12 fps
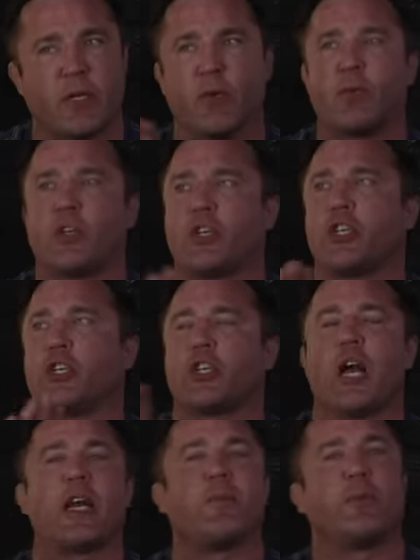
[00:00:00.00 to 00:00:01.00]
it was to
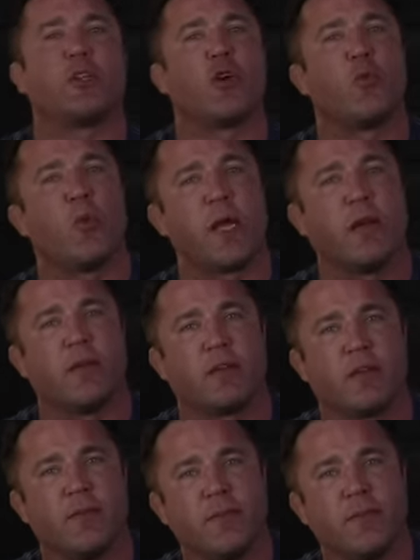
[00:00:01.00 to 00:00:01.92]
shine up his own wheels.